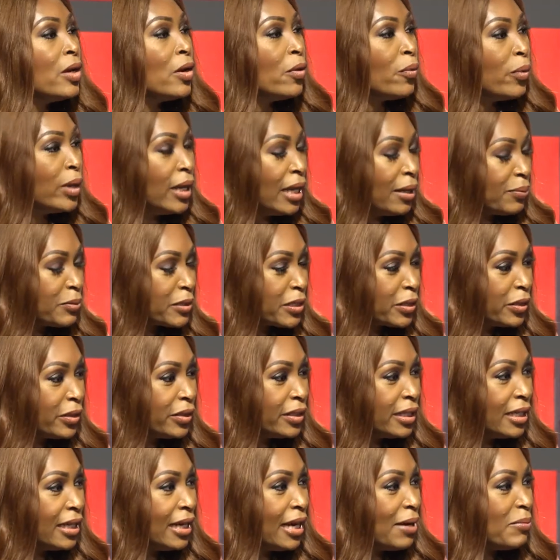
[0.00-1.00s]
Well,
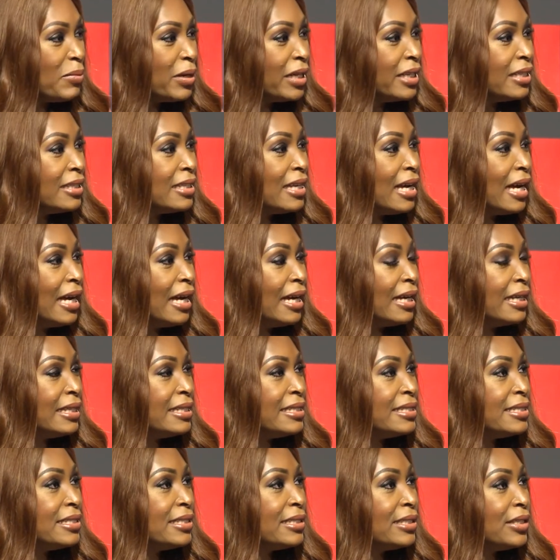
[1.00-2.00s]
absolutely. I mean,
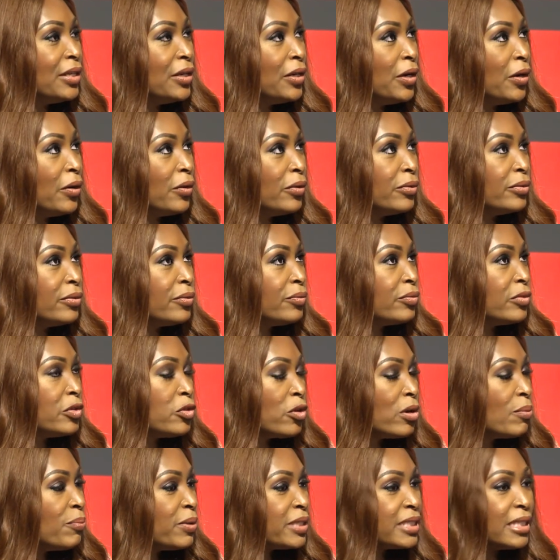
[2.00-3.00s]
and, you know,
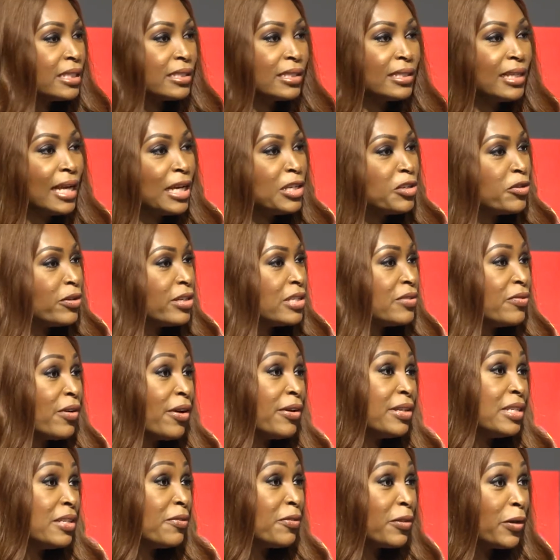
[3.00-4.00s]
doing business in Nigeria is very
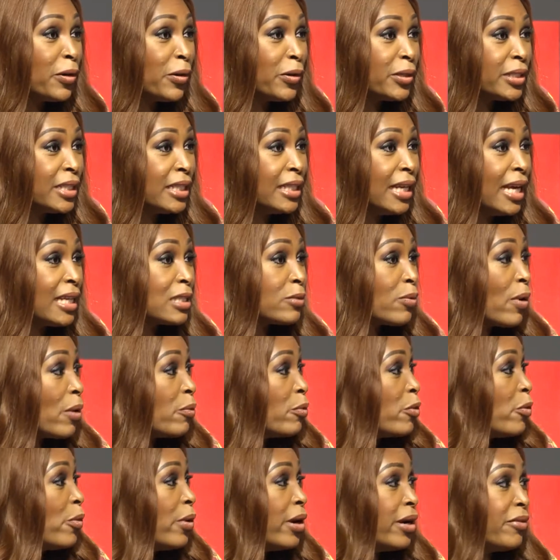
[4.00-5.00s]
difficult. And that's why we
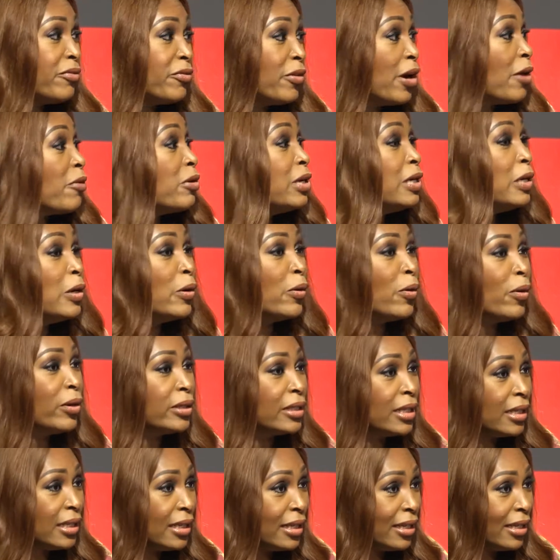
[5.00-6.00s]
were very low on
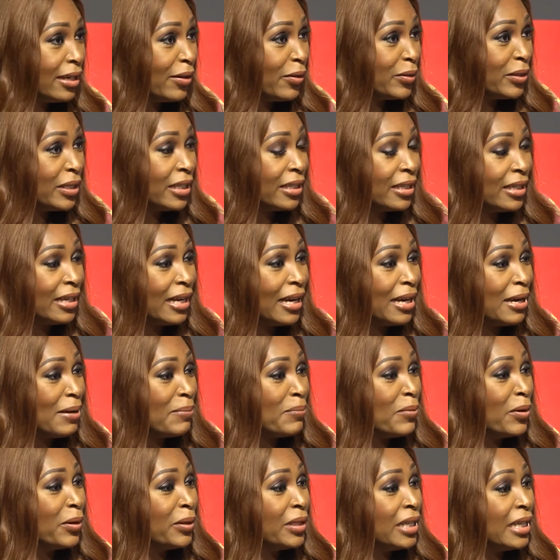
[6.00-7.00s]
the
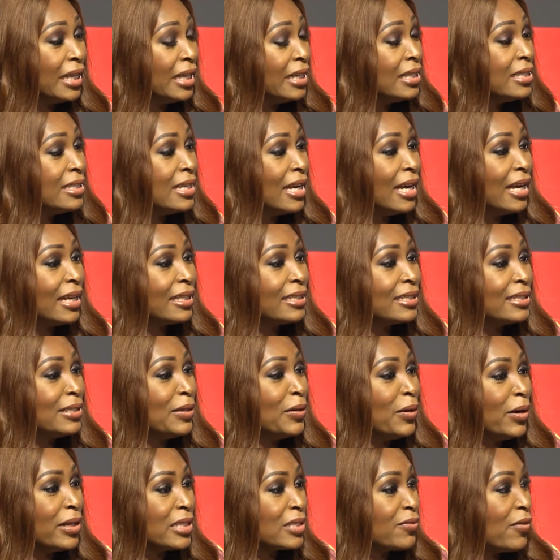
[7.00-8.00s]
index, you know,
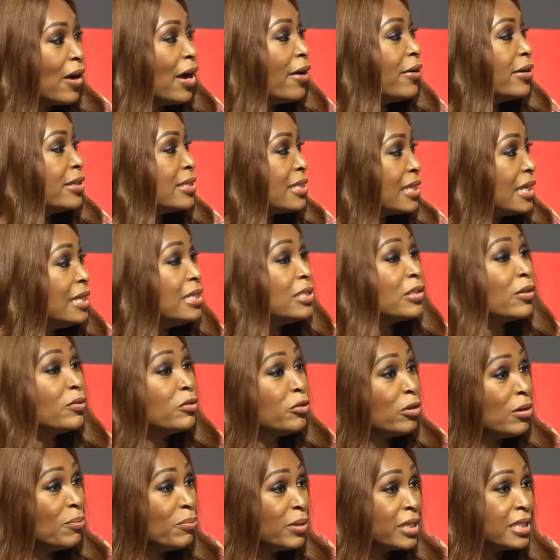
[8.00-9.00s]
as far as ease of
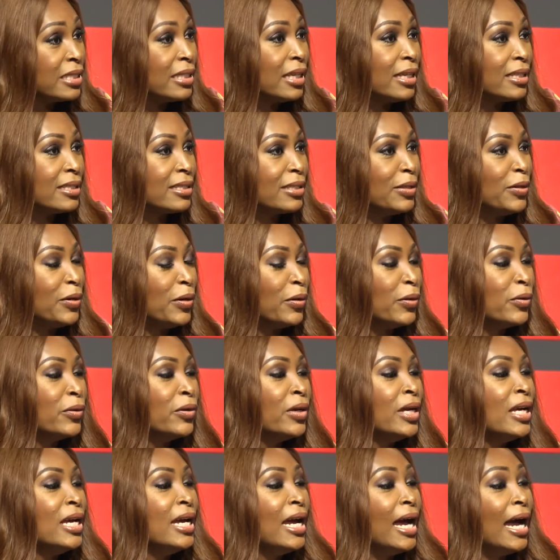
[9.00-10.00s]
doing business, you know,
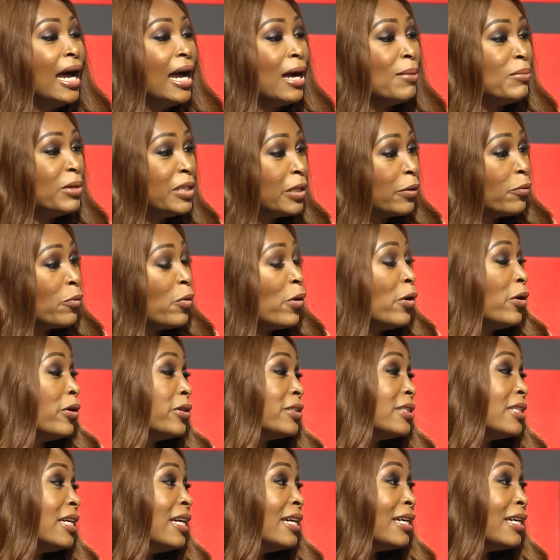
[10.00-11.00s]
in the world.